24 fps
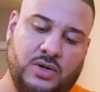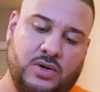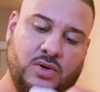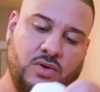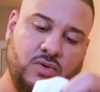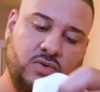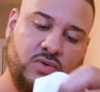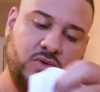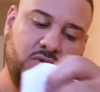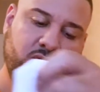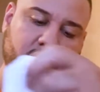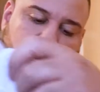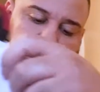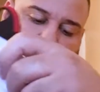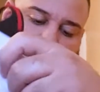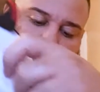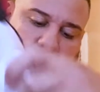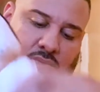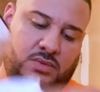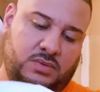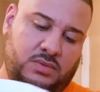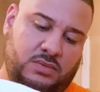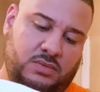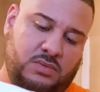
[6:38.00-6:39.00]
goes,
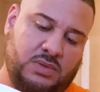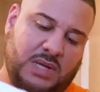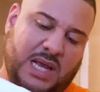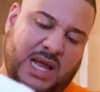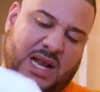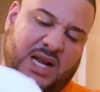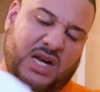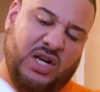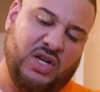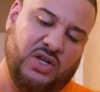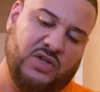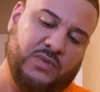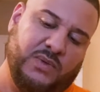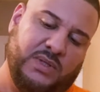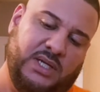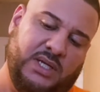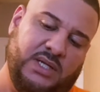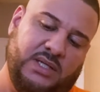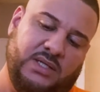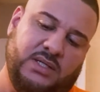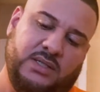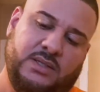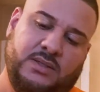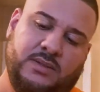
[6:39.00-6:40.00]
kind of looks with
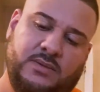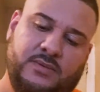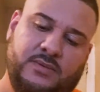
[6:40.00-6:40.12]
these.